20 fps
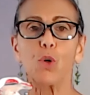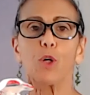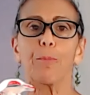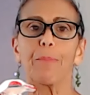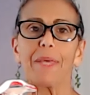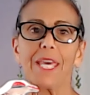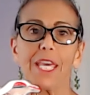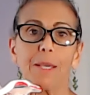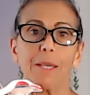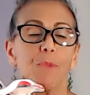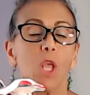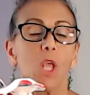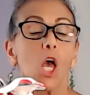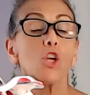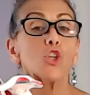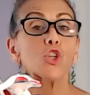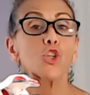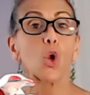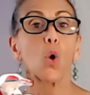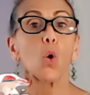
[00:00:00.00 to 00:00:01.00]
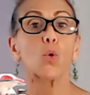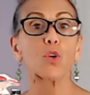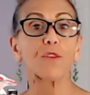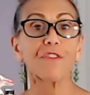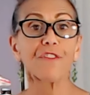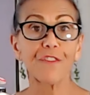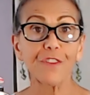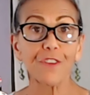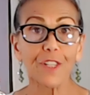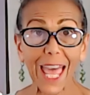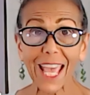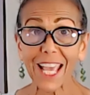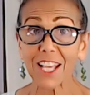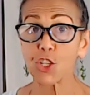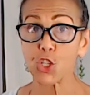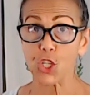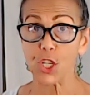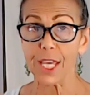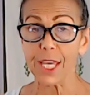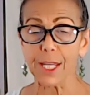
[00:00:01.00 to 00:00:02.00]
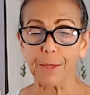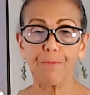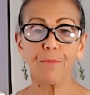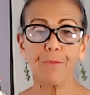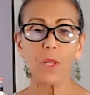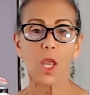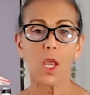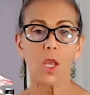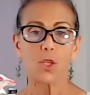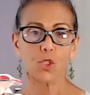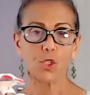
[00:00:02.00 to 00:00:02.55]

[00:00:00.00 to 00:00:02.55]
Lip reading: will be shoulder flexion.